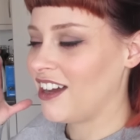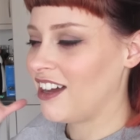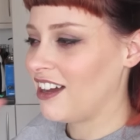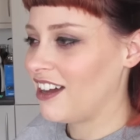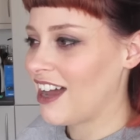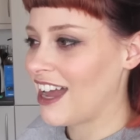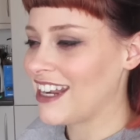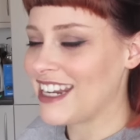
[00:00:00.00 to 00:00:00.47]

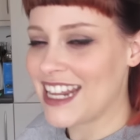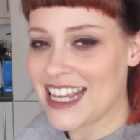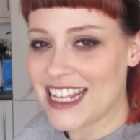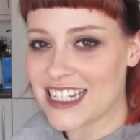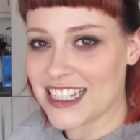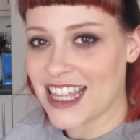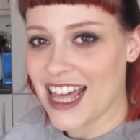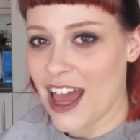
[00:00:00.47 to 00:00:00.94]
I
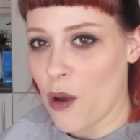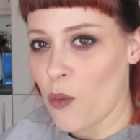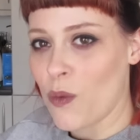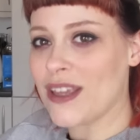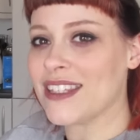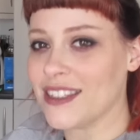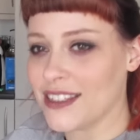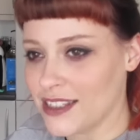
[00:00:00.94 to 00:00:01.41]
need their
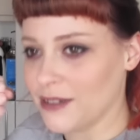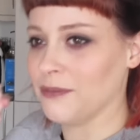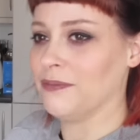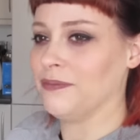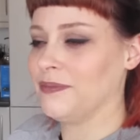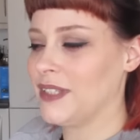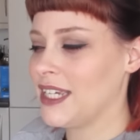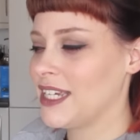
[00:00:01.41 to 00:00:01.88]

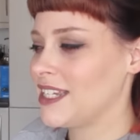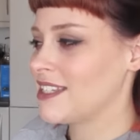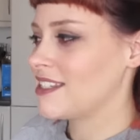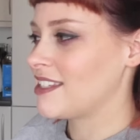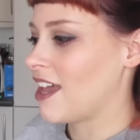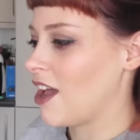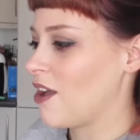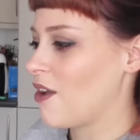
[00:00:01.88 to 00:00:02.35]
wisdom.
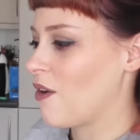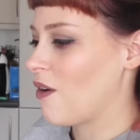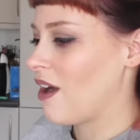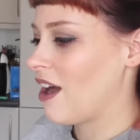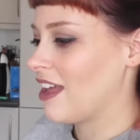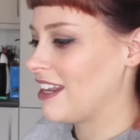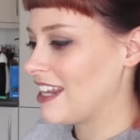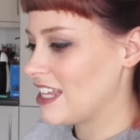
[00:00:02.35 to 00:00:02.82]

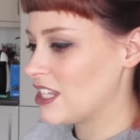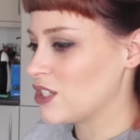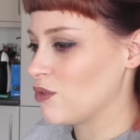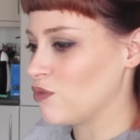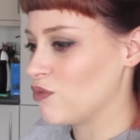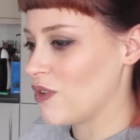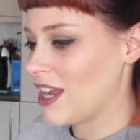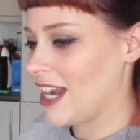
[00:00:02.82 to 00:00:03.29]
So I need
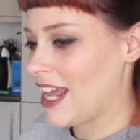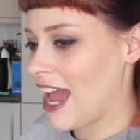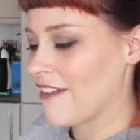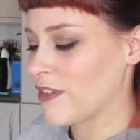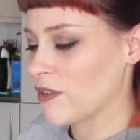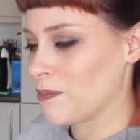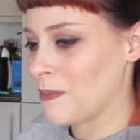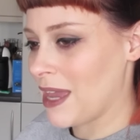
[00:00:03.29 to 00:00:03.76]
to really
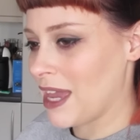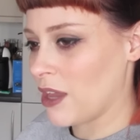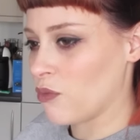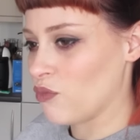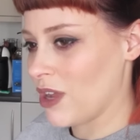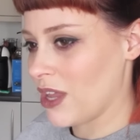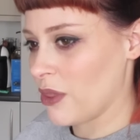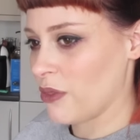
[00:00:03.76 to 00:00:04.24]
have a
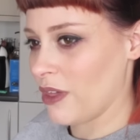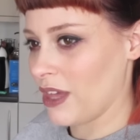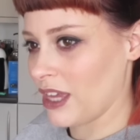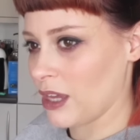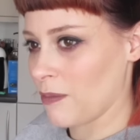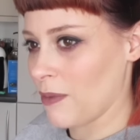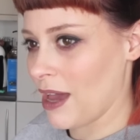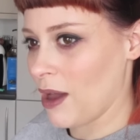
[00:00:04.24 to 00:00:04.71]
big
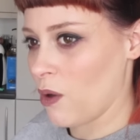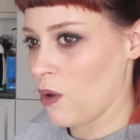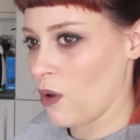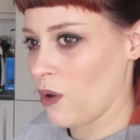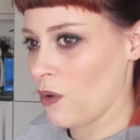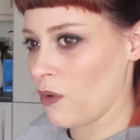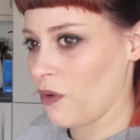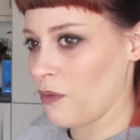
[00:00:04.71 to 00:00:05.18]
rethink
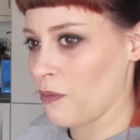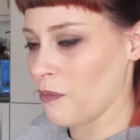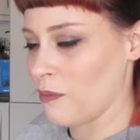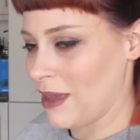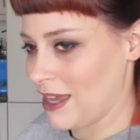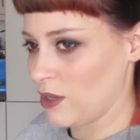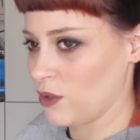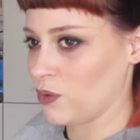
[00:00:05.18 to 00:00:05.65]
about
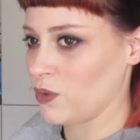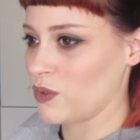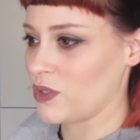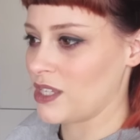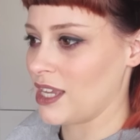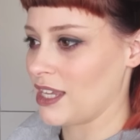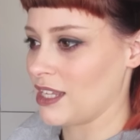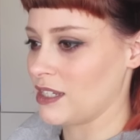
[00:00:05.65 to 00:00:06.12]

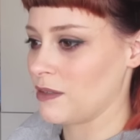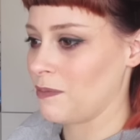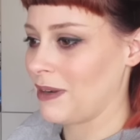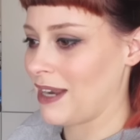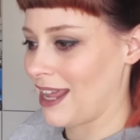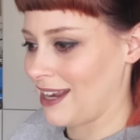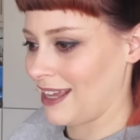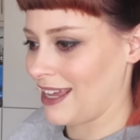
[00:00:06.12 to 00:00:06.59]
meals and
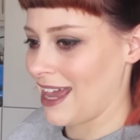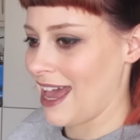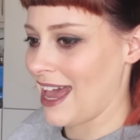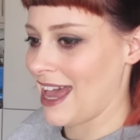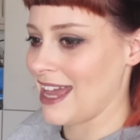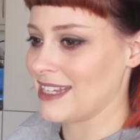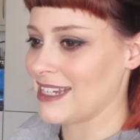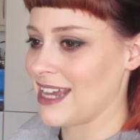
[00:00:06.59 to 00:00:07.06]
planning
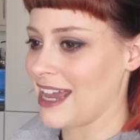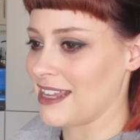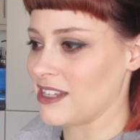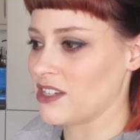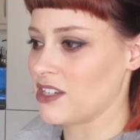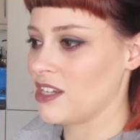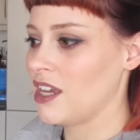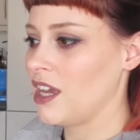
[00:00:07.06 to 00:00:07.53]
ahead
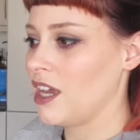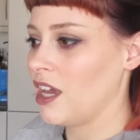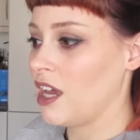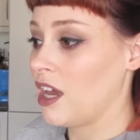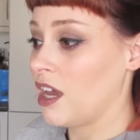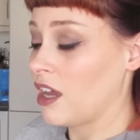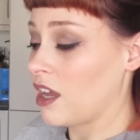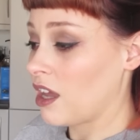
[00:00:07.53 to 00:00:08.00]
and
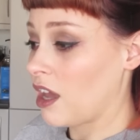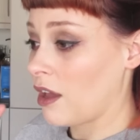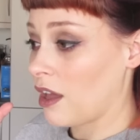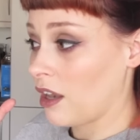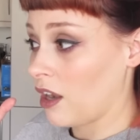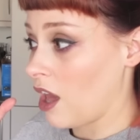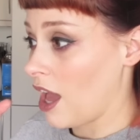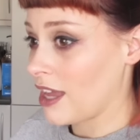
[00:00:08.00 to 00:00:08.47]

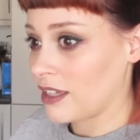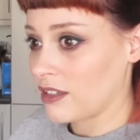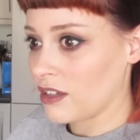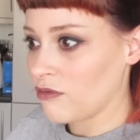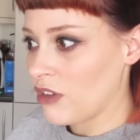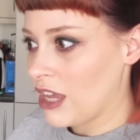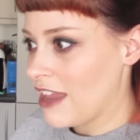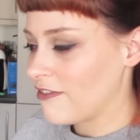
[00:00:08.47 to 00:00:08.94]

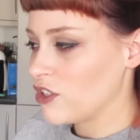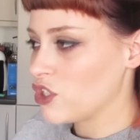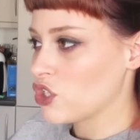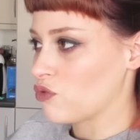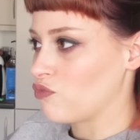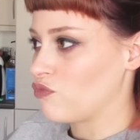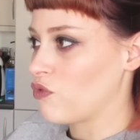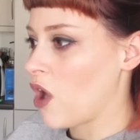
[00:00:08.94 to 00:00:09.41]
like even
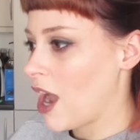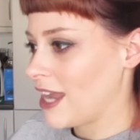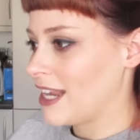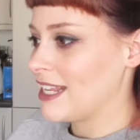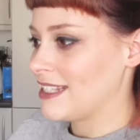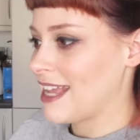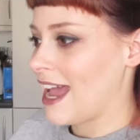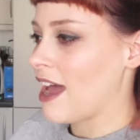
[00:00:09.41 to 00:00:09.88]
just
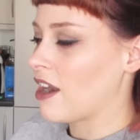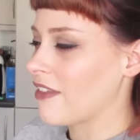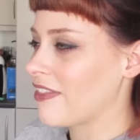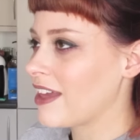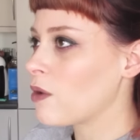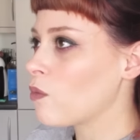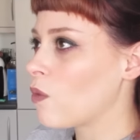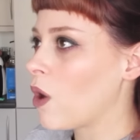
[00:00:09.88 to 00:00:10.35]
writing it down I
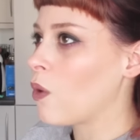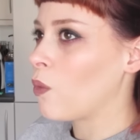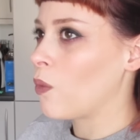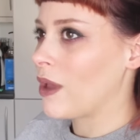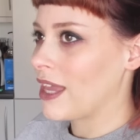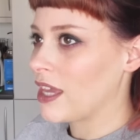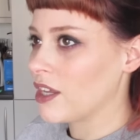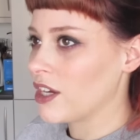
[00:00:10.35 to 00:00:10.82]
think
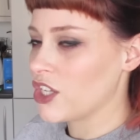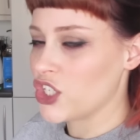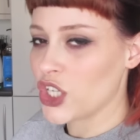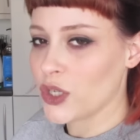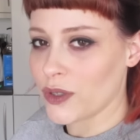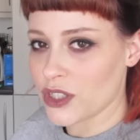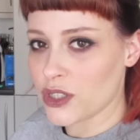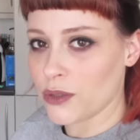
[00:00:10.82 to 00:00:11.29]
what we're gonna
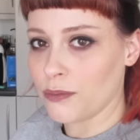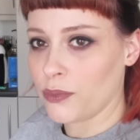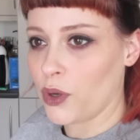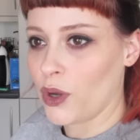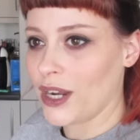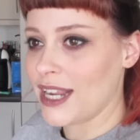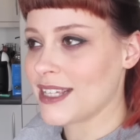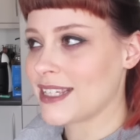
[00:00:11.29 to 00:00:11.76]
do at some
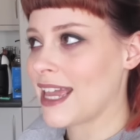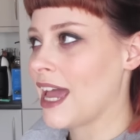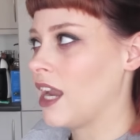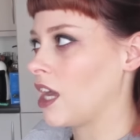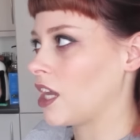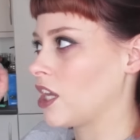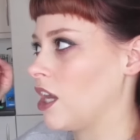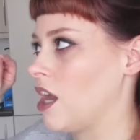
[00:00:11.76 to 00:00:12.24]
point is
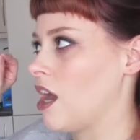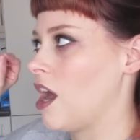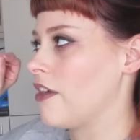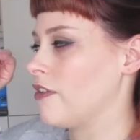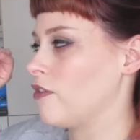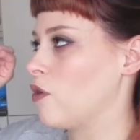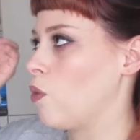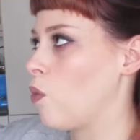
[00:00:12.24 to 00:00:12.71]
get like a,
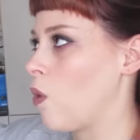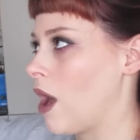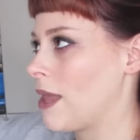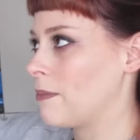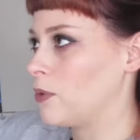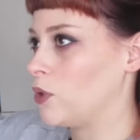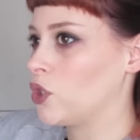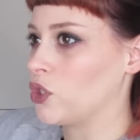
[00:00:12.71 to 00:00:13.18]
either a
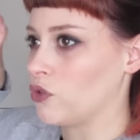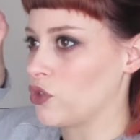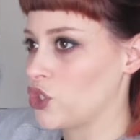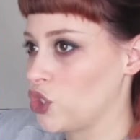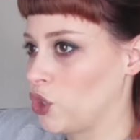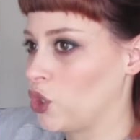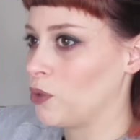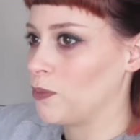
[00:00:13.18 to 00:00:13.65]
whiteboard or
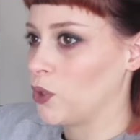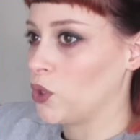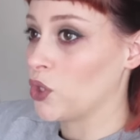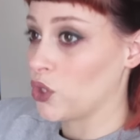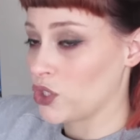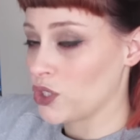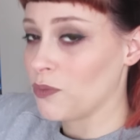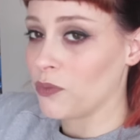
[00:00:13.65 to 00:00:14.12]
a
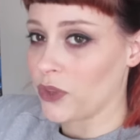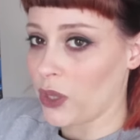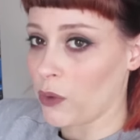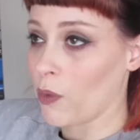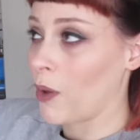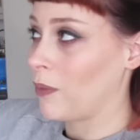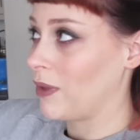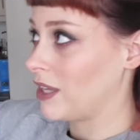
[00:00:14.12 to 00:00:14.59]
chalkboard or
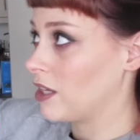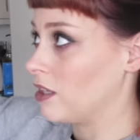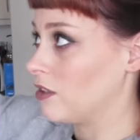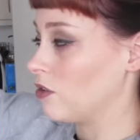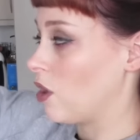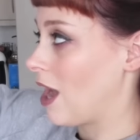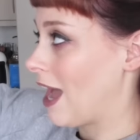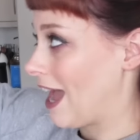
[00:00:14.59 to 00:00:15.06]
something where we
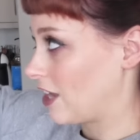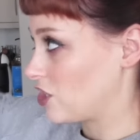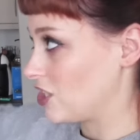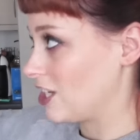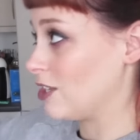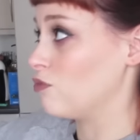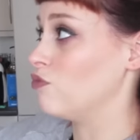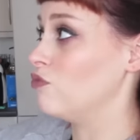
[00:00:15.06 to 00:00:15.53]
can
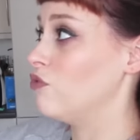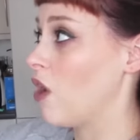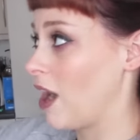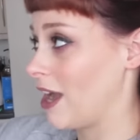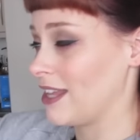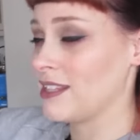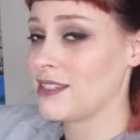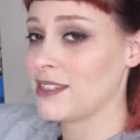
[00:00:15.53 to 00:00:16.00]
actually
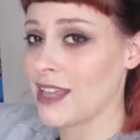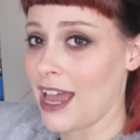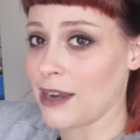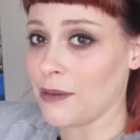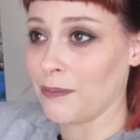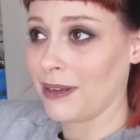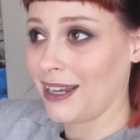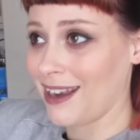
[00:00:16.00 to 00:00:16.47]
write
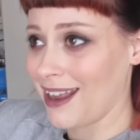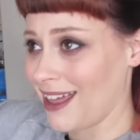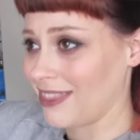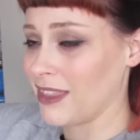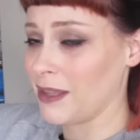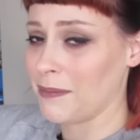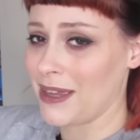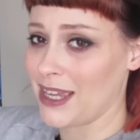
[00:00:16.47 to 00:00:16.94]
and
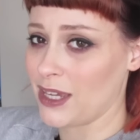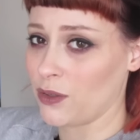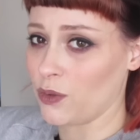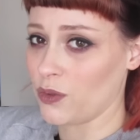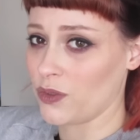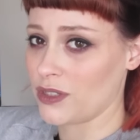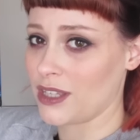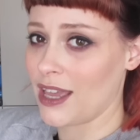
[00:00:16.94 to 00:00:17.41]
plan the
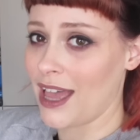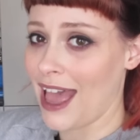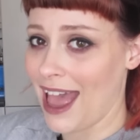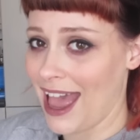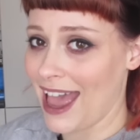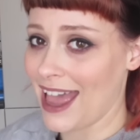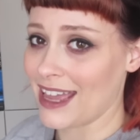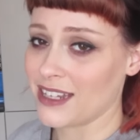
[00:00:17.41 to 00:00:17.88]
meals
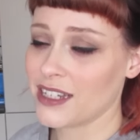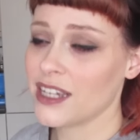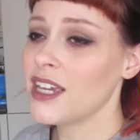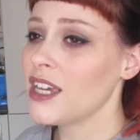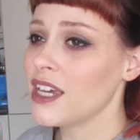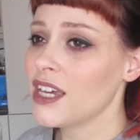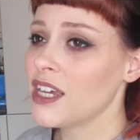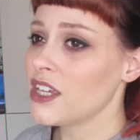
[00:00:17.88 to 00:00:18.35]
ahead
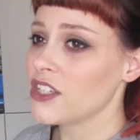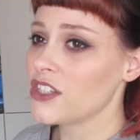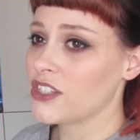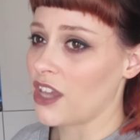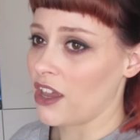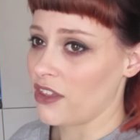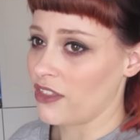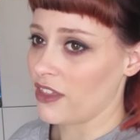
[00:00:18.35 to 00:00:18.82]

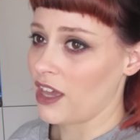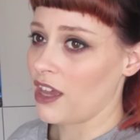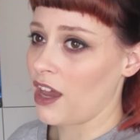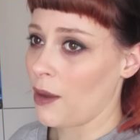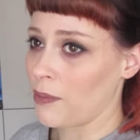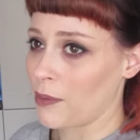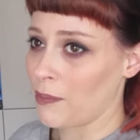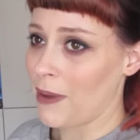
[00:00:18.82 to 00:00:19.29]
so
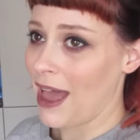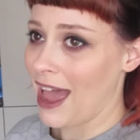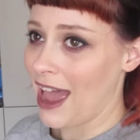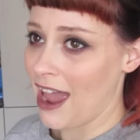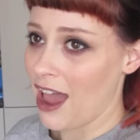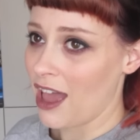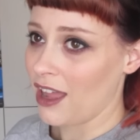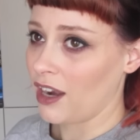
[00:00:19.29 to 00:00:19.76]
that I
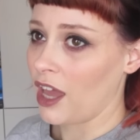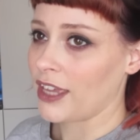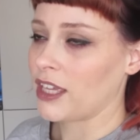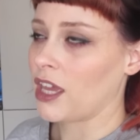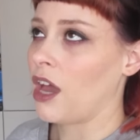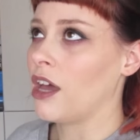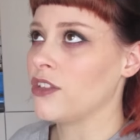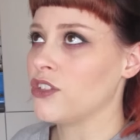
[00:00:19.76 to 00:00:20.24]
prepare
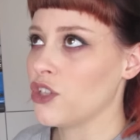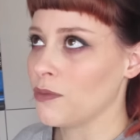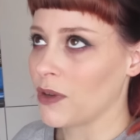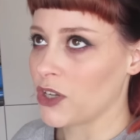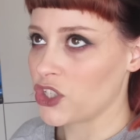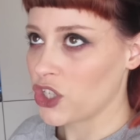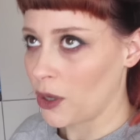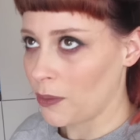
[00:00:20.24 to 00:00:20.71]
like I do
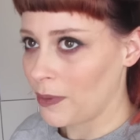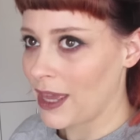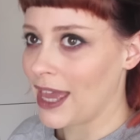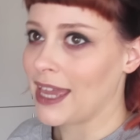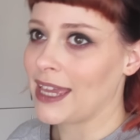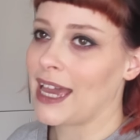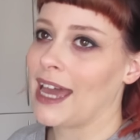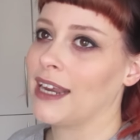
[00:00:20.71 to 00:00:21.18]
my
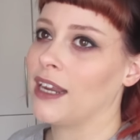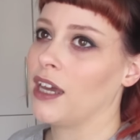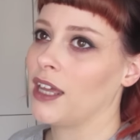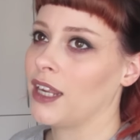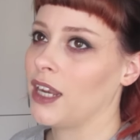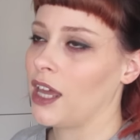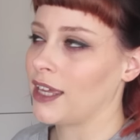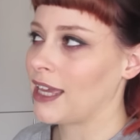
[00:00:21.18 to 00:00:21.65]
shopping and
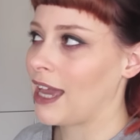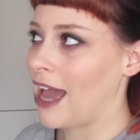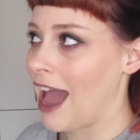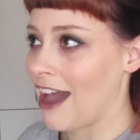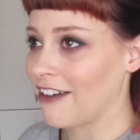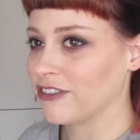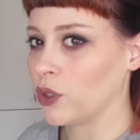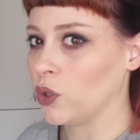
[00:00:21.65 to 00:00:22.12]
I like
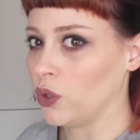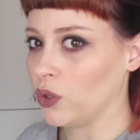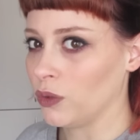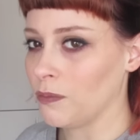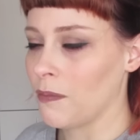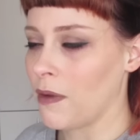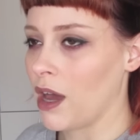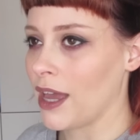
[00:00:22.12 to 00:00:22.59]
have
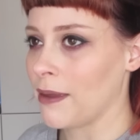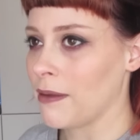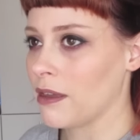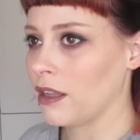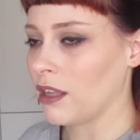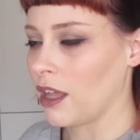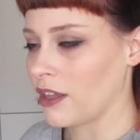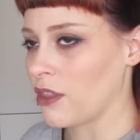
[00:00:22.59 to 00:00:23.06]
all
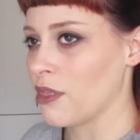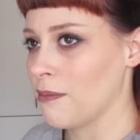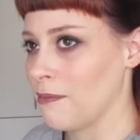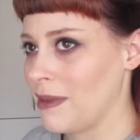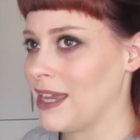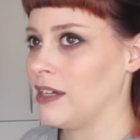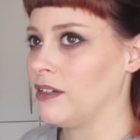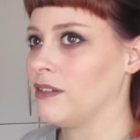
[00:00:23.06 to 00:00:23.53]
my like the
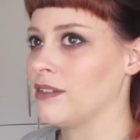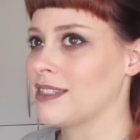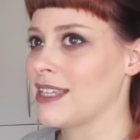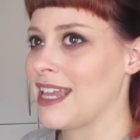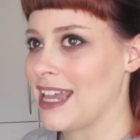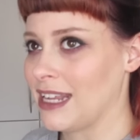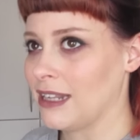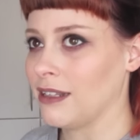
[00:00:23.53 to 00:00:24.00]

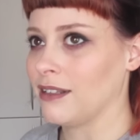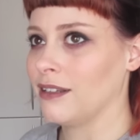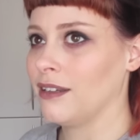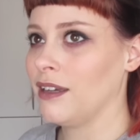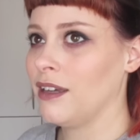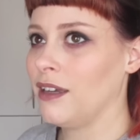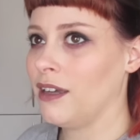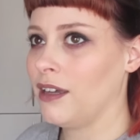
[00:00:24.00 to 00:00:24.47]
meals in